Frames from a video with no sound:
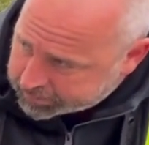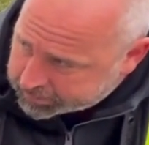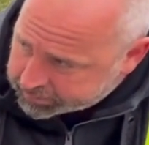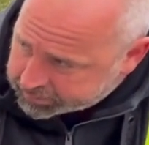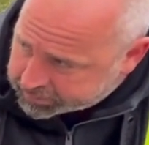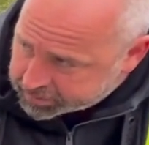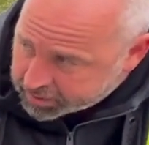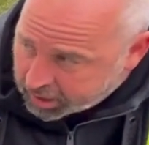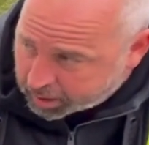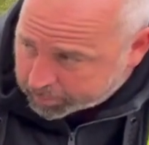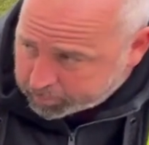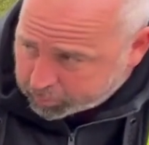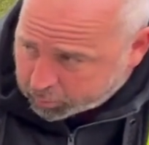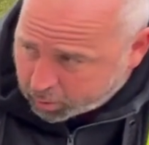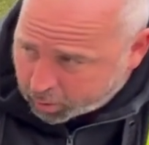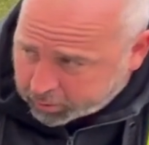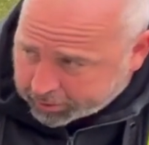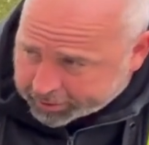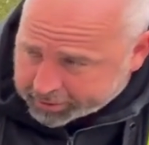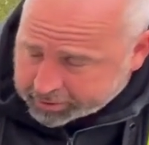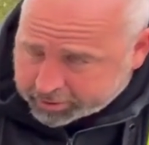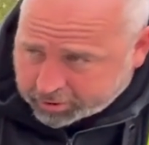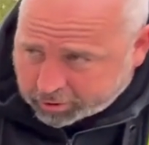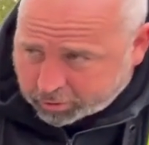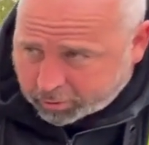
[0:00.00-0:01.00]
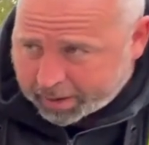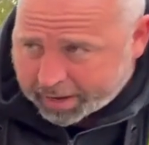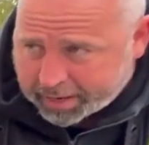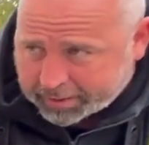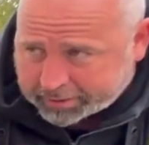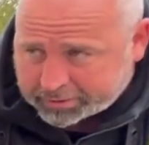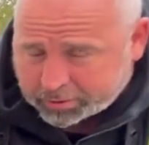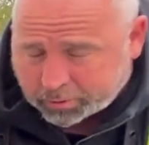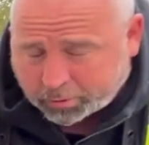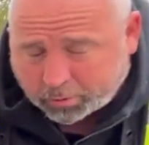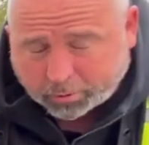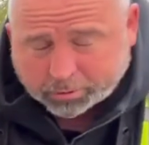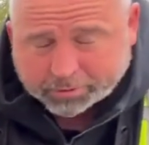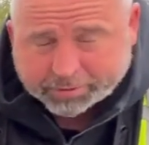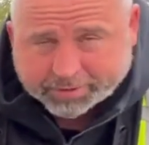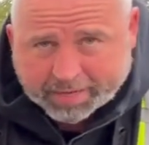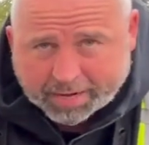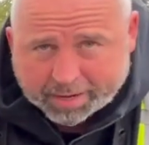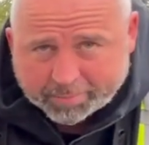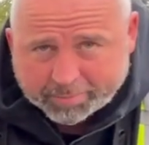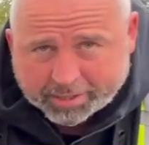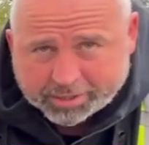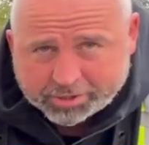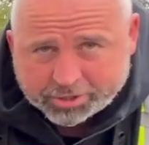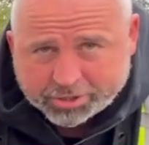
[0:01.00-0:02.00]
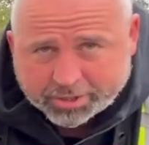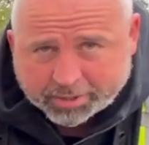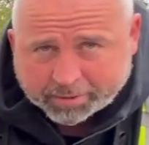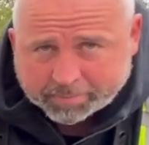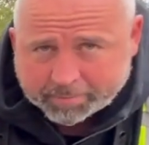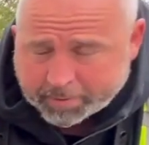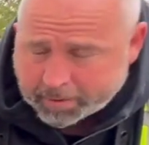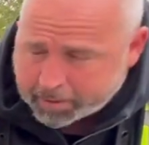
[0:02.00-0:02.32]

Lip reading: It's not broken, cracked, or damaged.